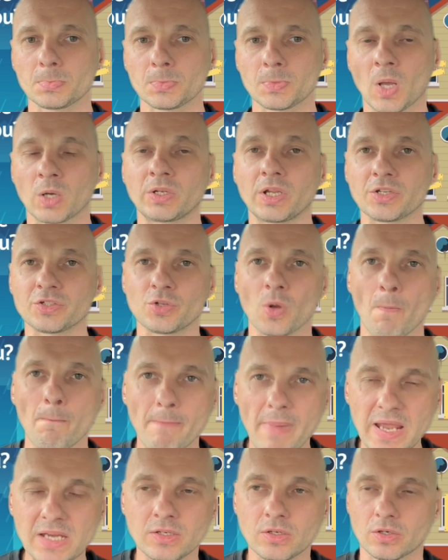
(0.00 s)
that is your
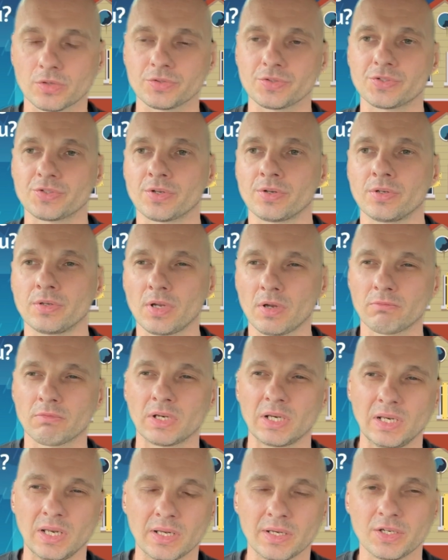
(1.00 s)
main concern, not
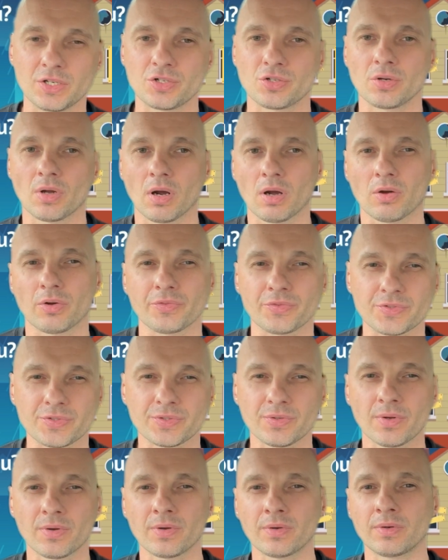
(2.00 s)
really an issue, a
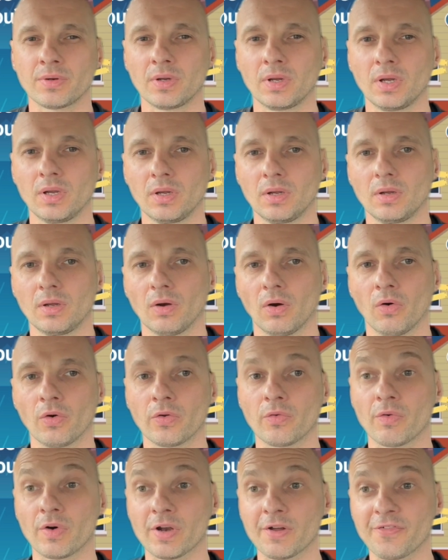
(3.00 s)
concern, or you
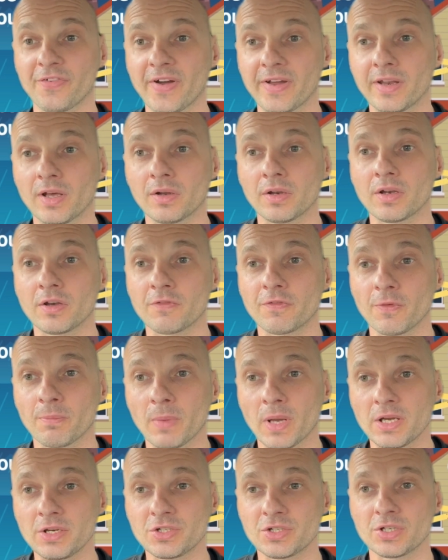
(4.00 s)
want to find out
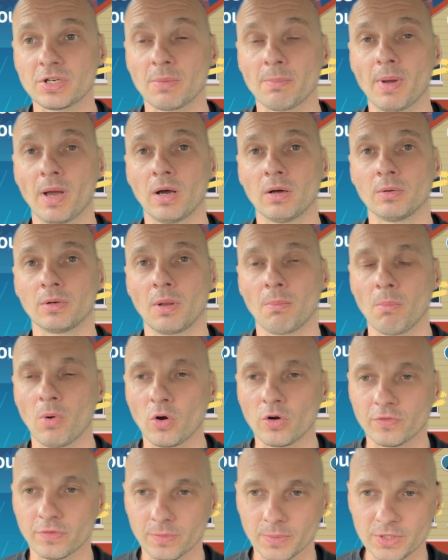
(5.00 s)
information about more
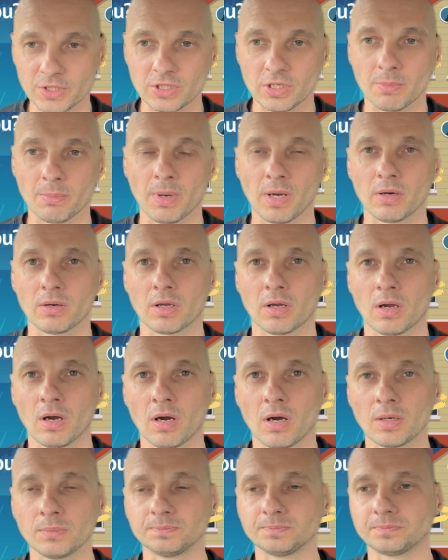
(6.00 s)
information about a
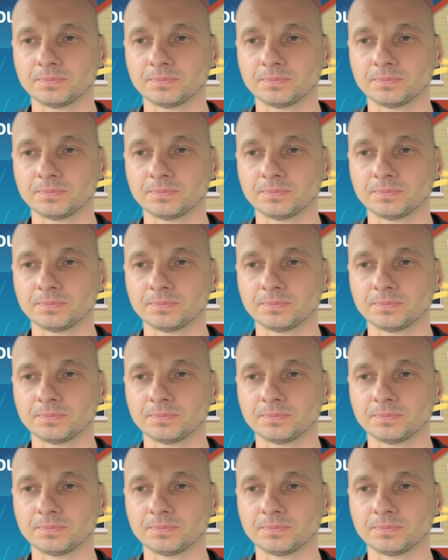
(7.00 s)
car,